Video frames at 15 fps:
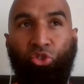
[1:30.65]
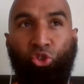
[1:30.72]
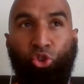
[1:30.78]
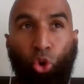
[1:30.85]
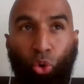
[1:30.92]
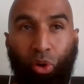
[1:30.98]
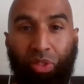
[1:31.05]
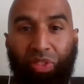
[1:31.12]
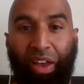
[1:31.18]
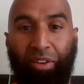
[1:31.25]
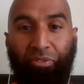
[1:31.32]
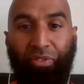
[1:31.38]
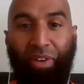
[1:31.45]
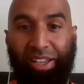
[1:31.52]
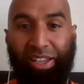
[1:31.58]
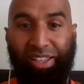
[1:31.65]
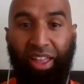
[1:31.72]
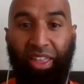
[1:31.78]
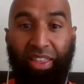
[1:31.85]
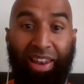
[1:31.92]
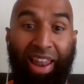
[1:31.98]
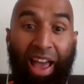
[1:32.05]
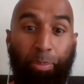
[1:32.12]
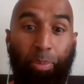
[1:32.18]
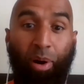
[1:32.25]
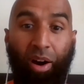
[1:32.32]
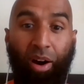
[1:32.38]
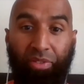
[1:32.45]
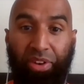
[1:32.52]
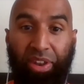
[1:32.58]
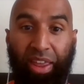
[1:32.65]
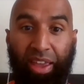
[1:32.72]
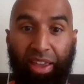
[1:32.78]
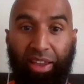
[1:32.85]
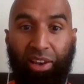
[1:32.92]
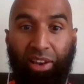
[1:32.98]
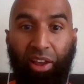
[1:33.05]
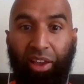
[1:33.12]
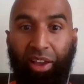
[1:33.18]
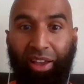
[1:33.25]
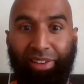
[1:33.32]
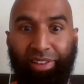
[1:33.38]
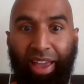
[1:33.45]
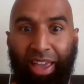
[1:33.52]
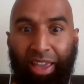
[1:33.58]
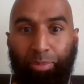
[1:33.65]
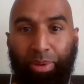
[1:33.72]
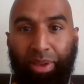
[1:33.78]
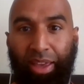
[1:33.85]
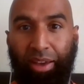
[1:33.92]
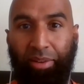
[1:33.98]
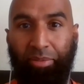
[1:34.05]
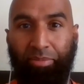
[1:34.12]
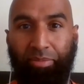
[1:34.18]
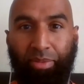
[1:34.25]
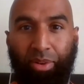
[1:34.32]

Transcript: during that fast at the latter part of the day, like at 8 p.m,